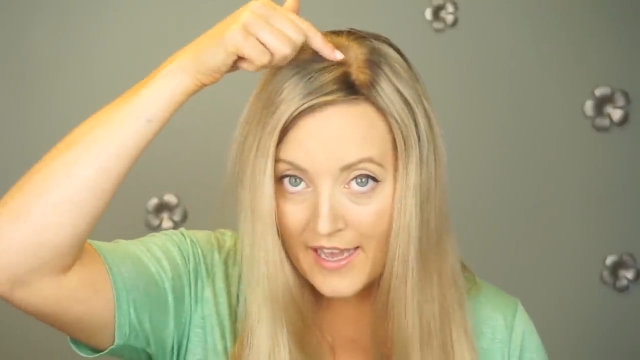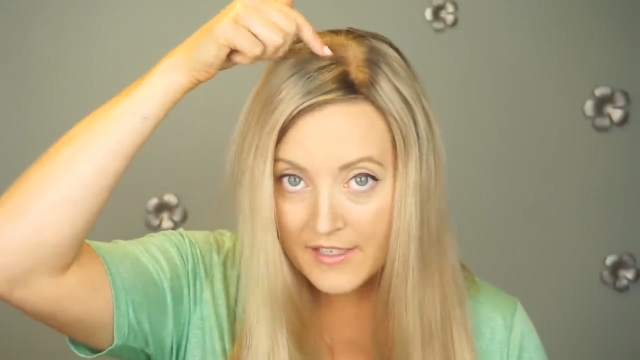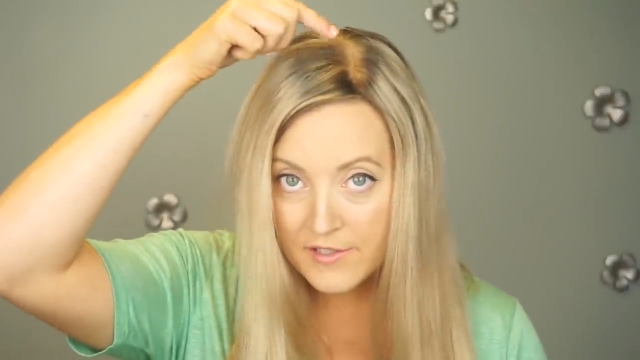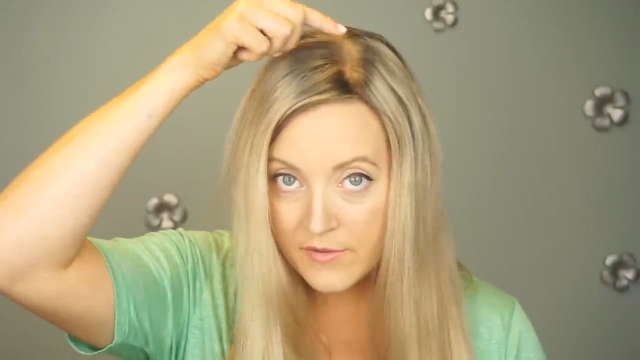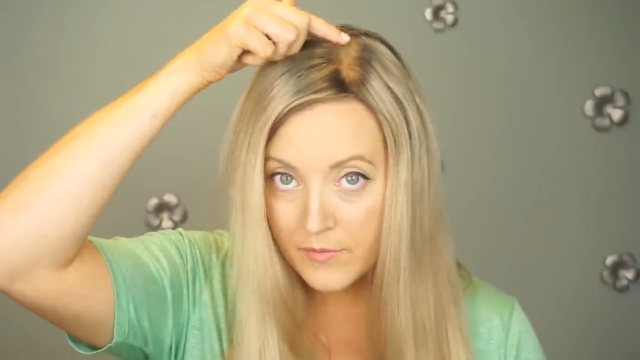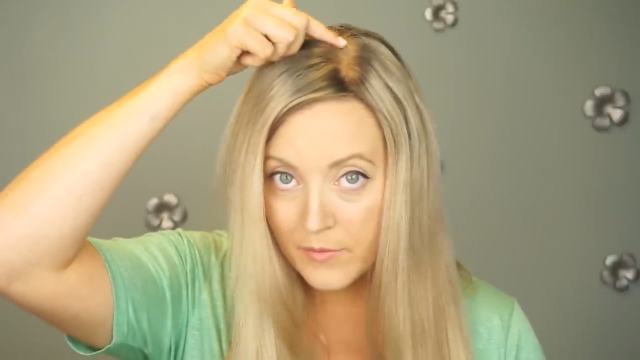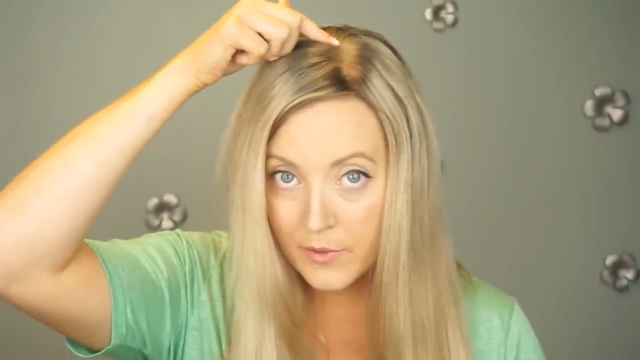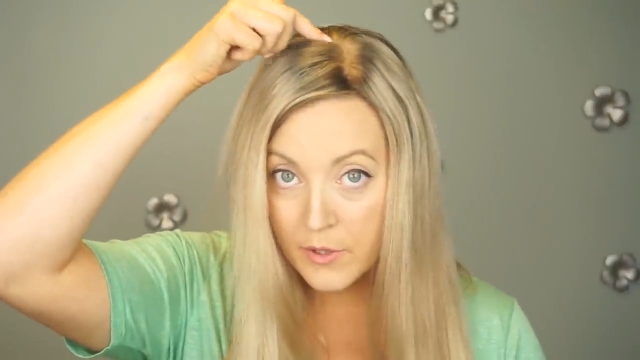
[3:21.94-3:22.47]

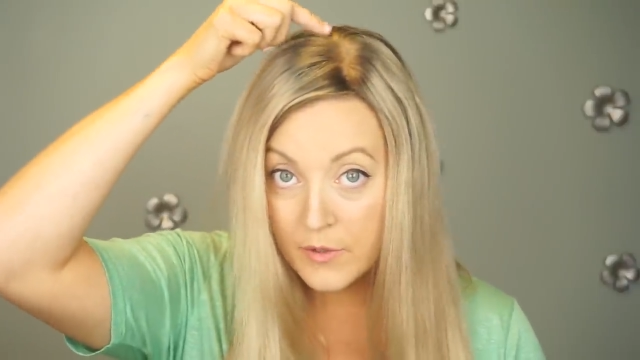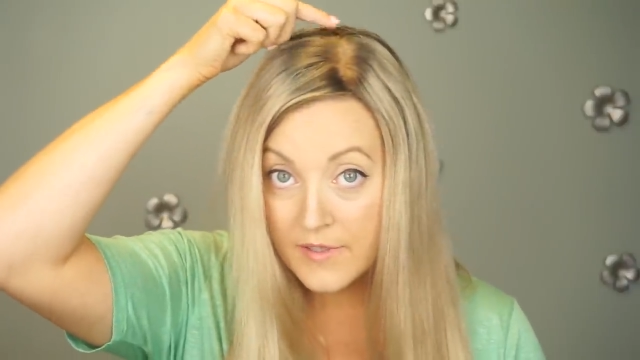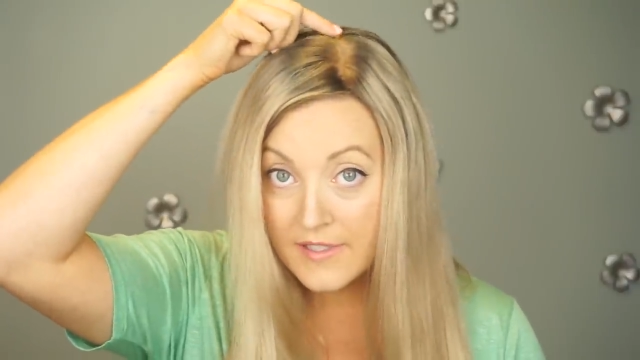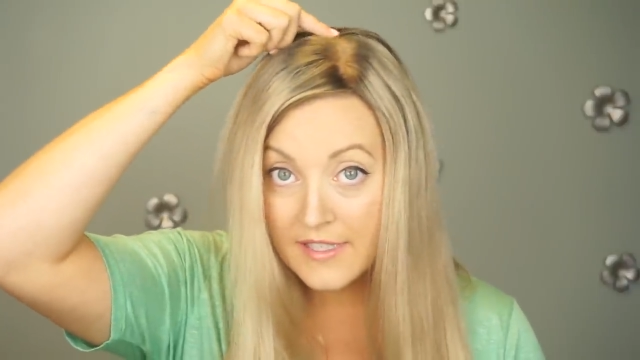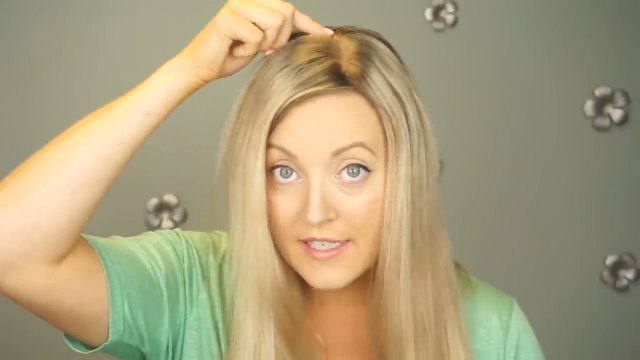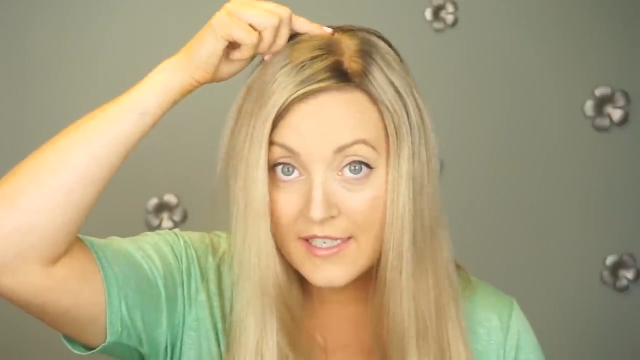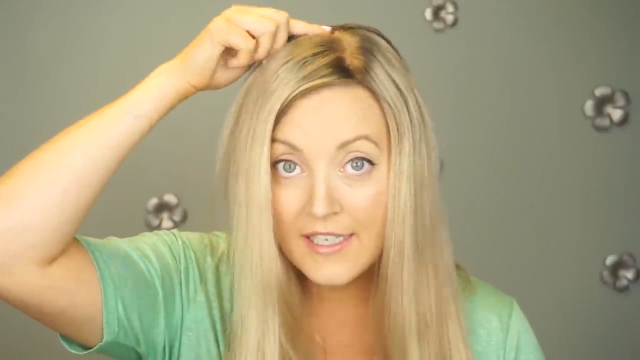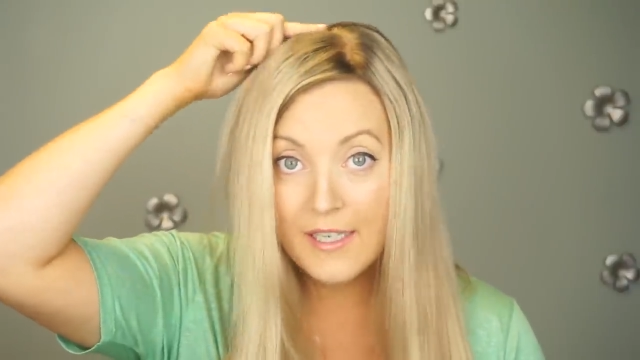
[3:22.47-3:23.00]
has roots
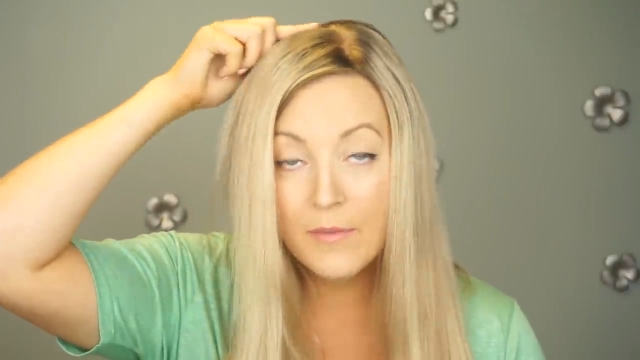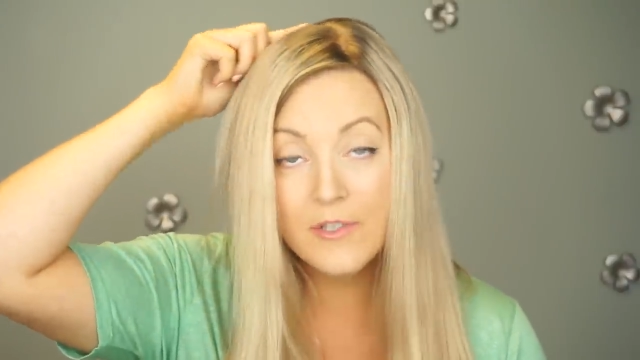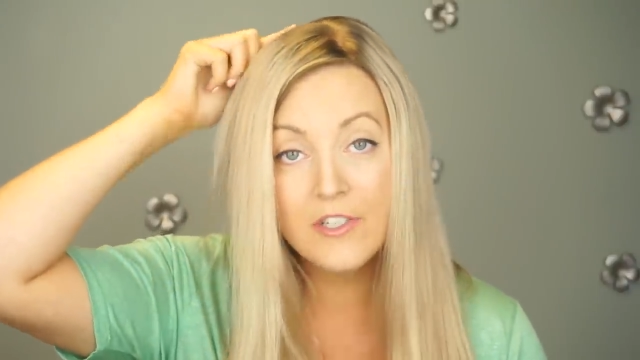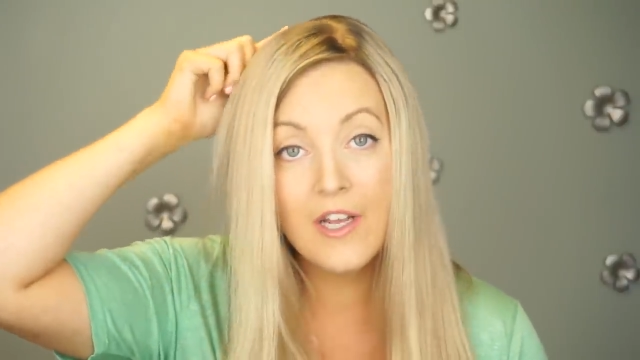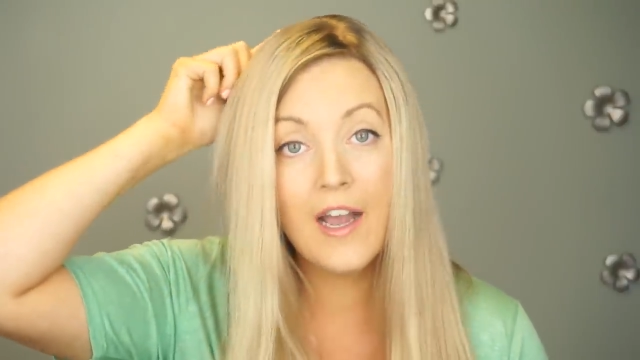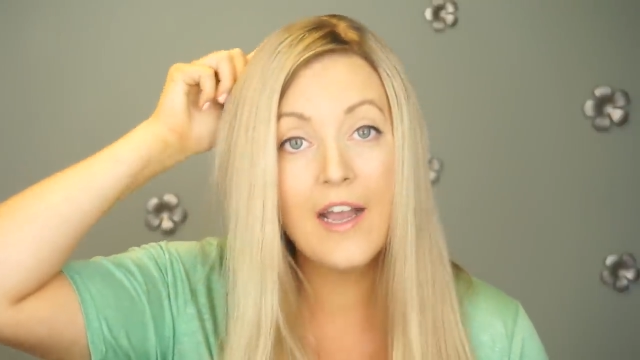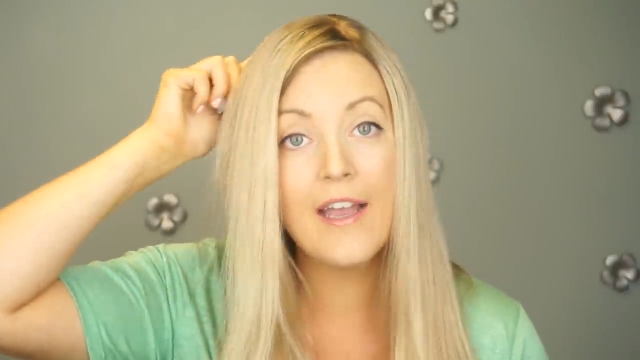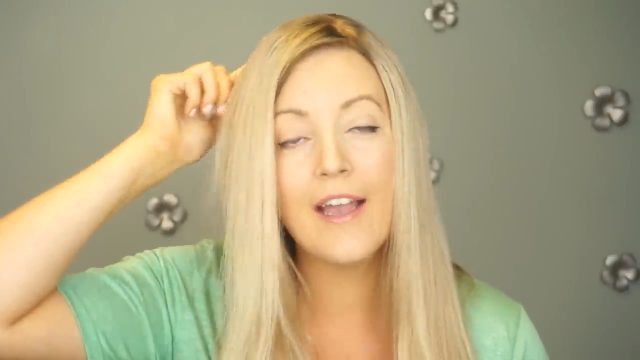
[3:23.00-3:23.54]
in it, which
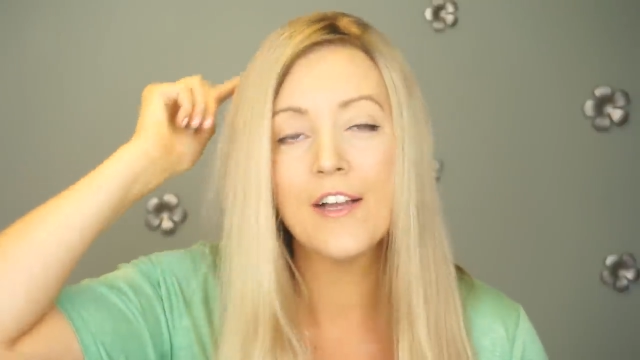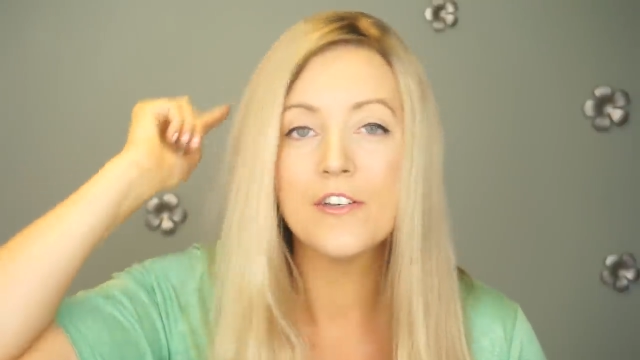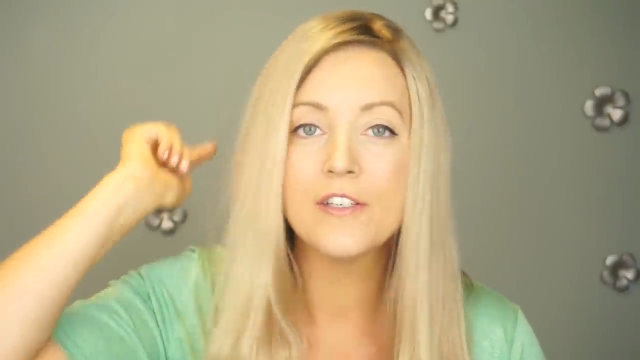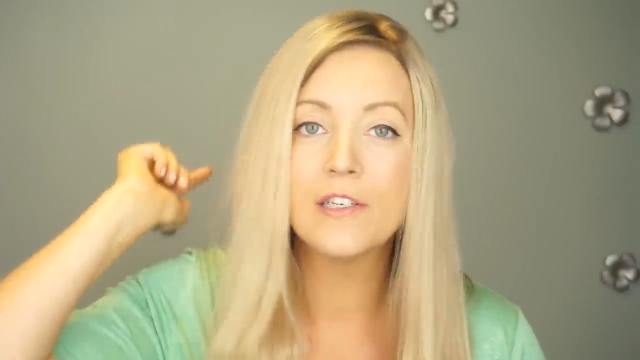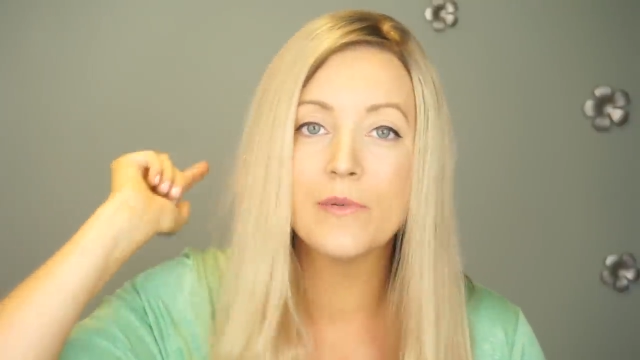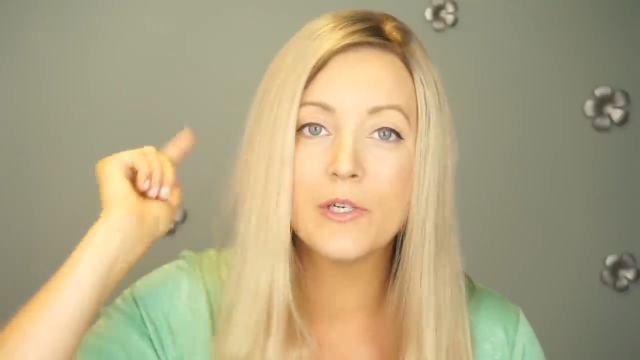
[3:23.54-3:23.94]
I actually